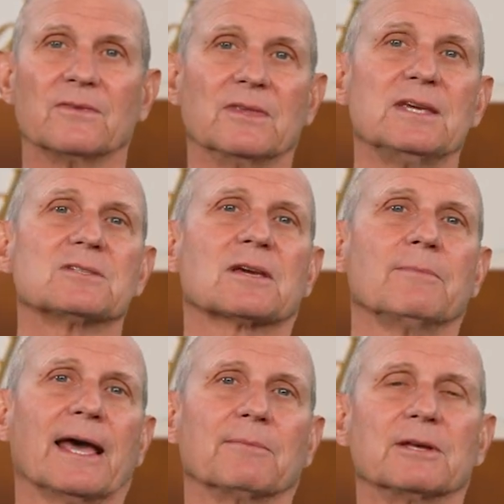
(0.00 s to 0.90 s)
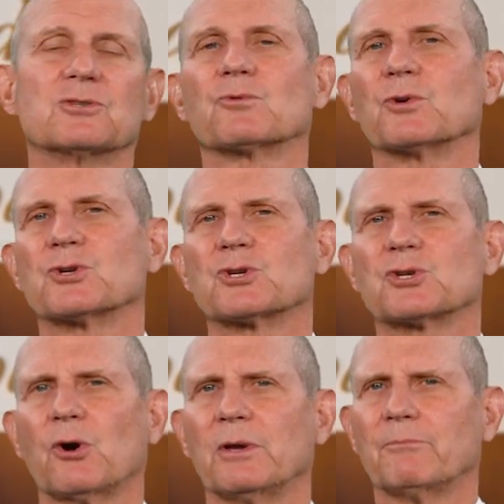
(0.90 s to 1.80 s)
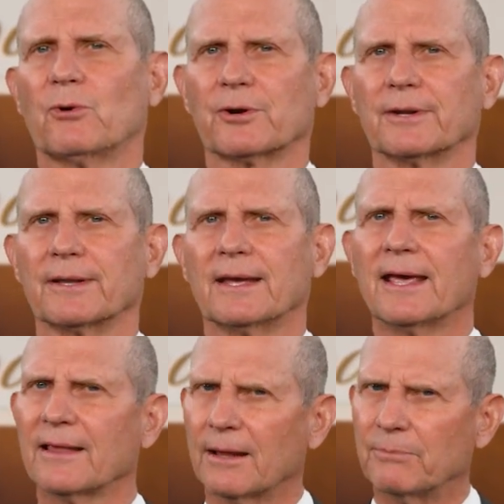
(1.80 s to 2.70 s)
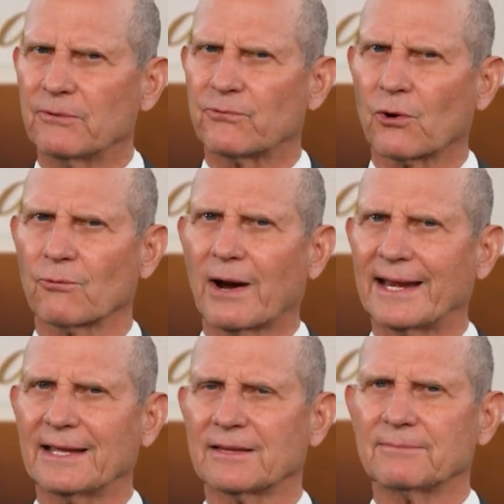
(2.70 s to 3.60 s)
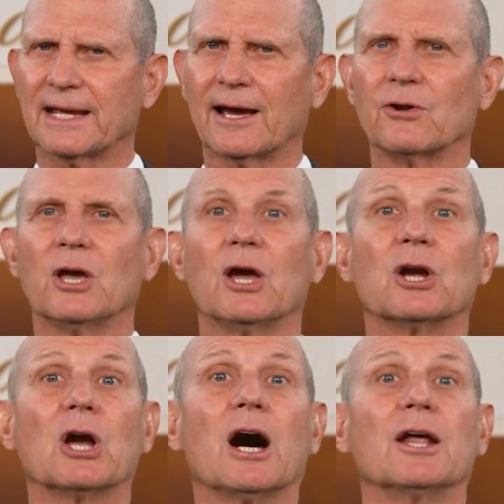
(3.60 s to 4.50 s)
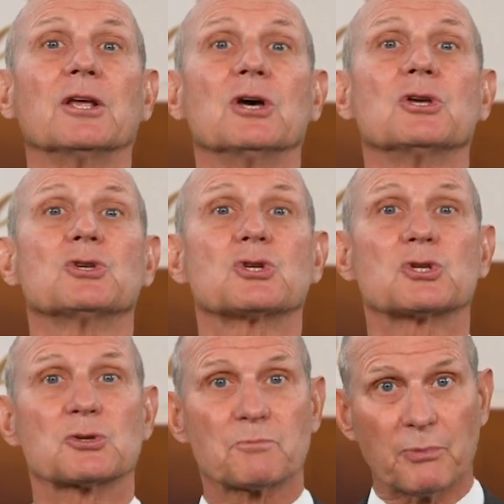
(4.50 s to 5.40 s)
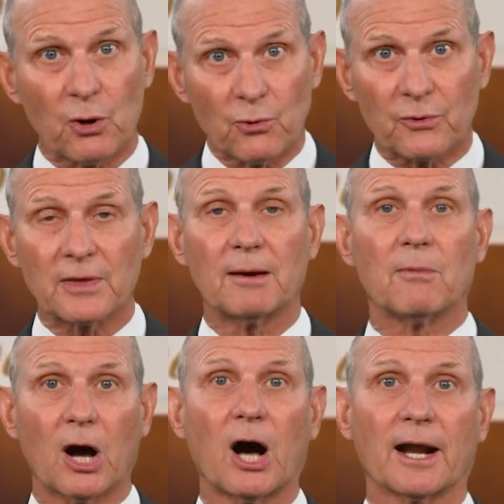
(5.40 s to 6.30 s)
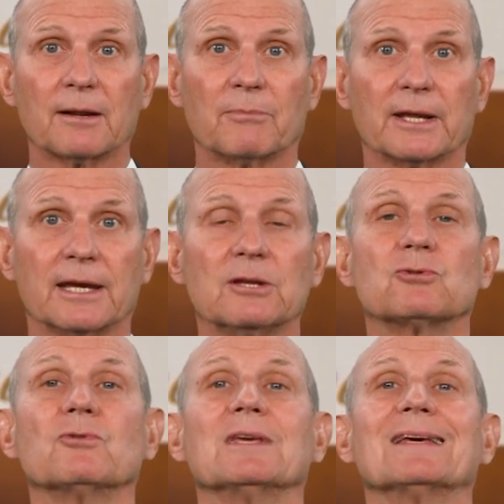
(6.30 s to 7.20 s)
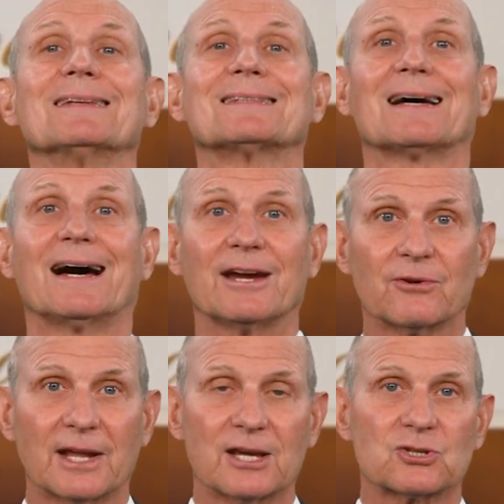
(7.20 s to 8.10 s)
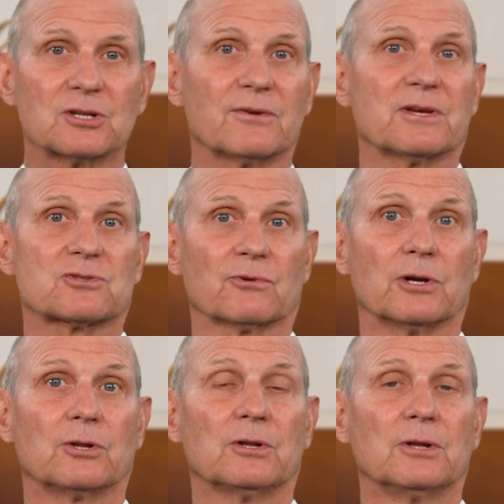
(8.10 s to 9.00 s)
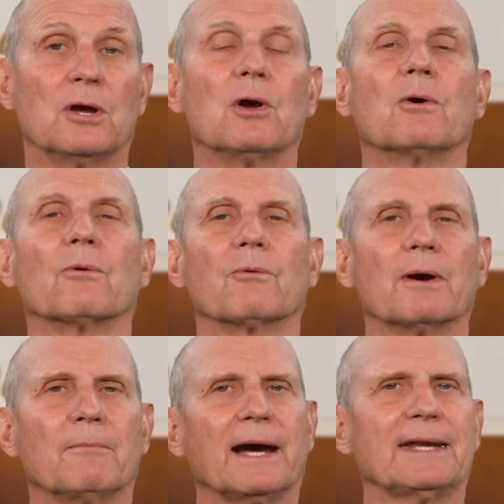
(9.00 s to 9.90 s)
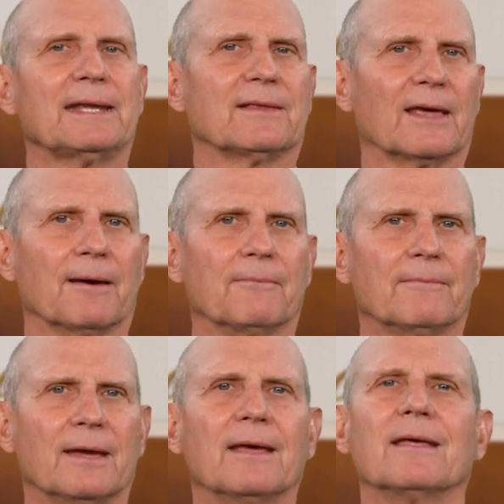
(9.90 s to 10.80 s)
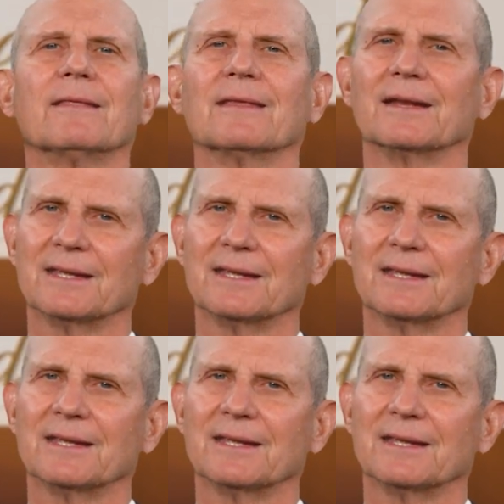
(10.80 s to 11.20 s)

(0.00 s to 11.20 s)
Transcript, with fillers: These commandments were so important that before writing them down, God spoke them audibly to the entire nation of Israel, reminding them that